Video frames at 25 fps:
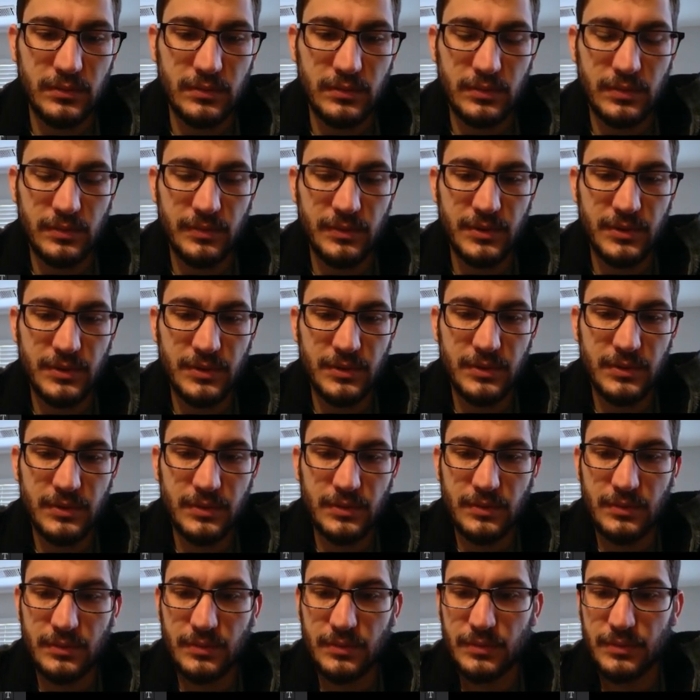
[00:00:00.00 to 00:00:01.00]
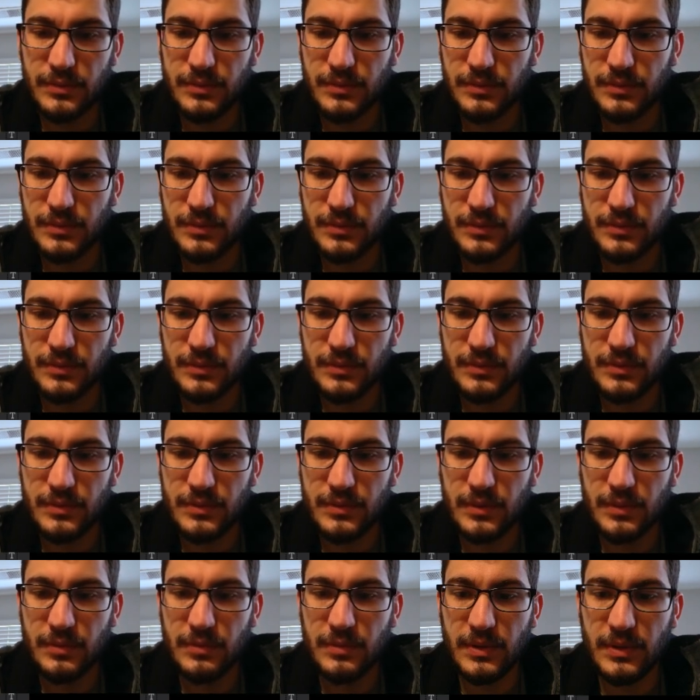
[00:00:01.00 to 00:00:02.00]
Let me just,
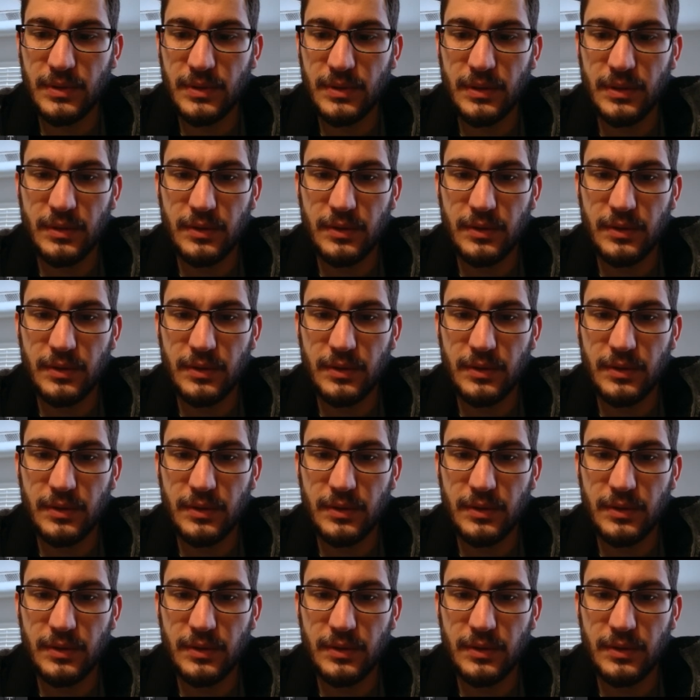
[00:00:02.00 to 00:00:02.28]
subnetting